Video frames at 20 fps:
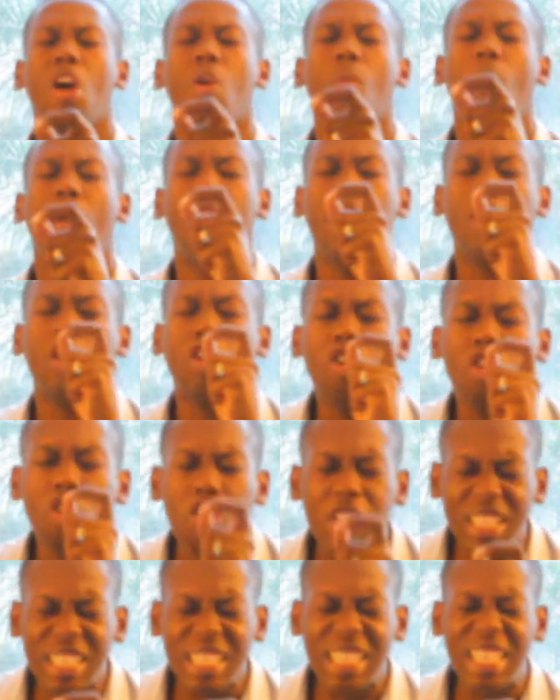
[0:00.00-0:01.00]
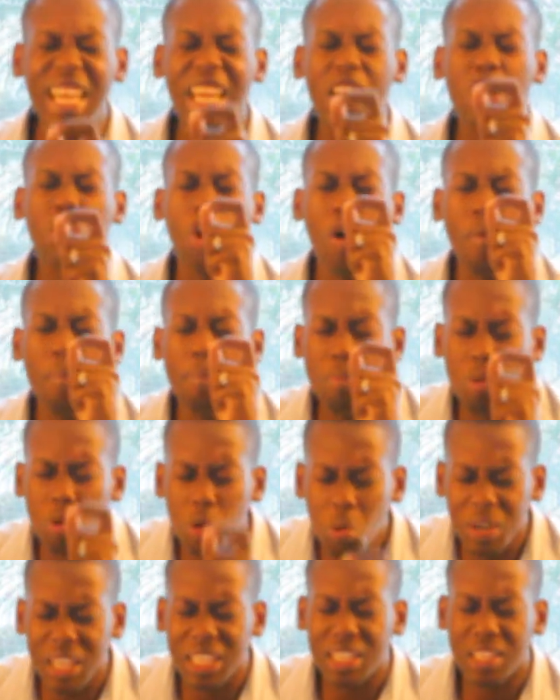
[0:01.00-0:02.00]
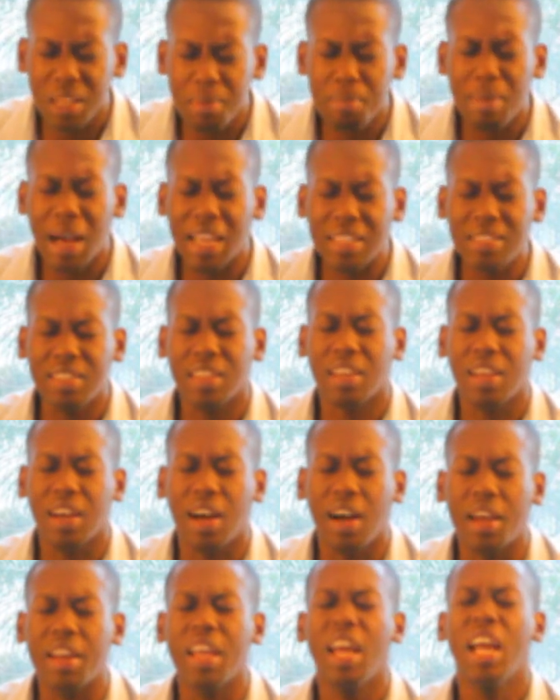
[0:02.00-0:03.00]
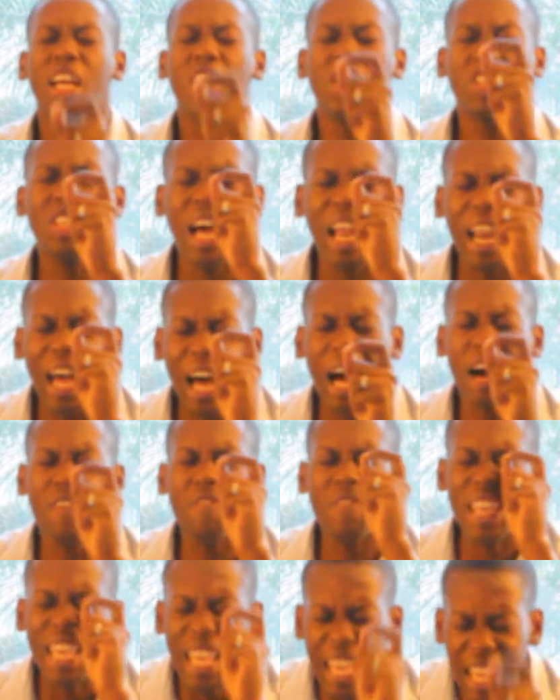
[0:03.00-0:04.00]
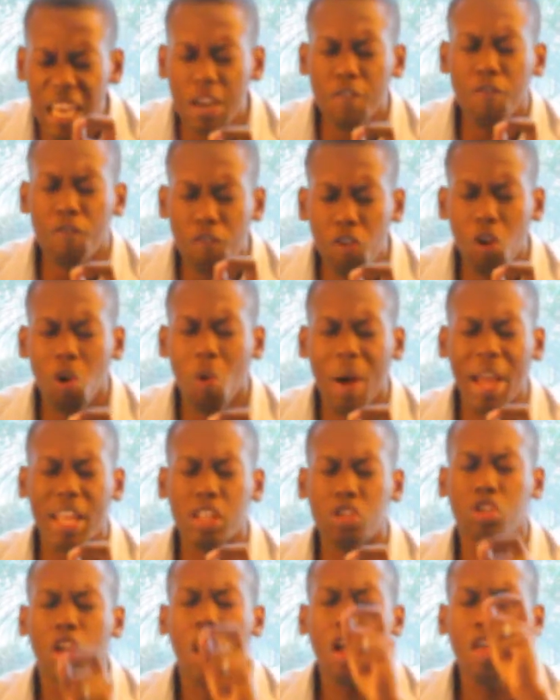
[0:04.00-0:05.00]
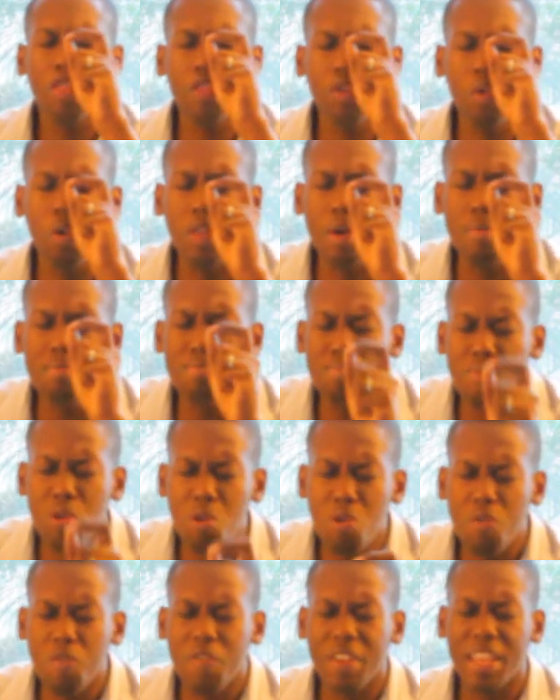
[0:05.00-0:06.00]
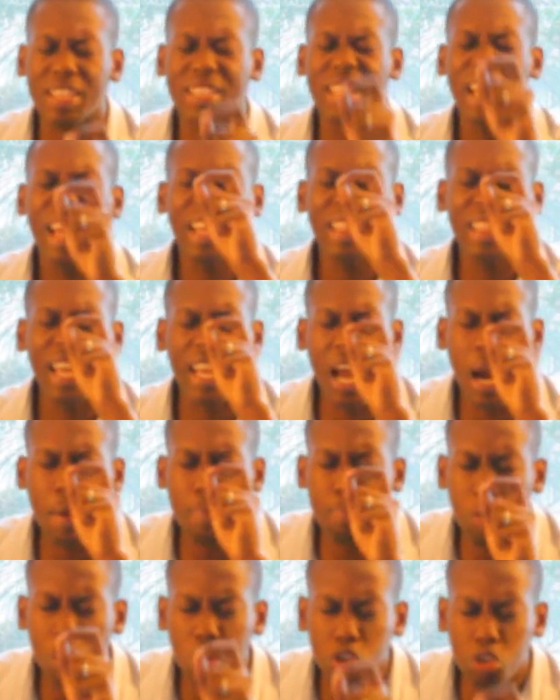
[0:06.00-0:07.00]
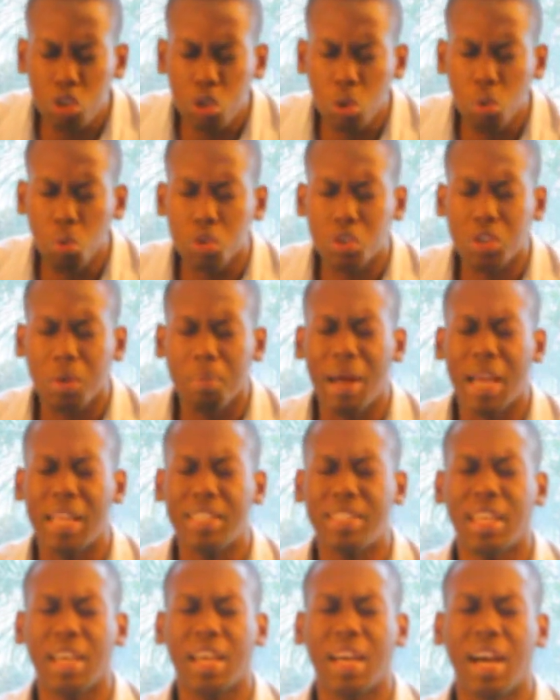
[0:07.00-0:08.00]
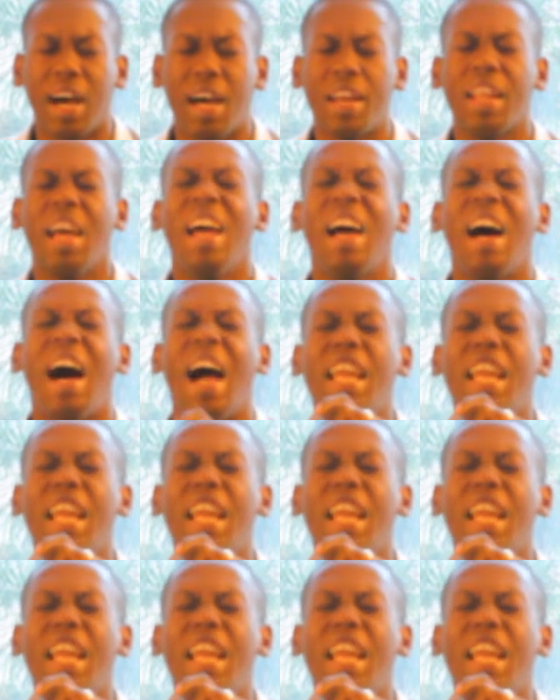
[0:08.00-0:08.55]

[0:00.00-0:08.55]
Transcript: where the Christian community, mighty God, shall have influence through the movies that are produced, mighty God.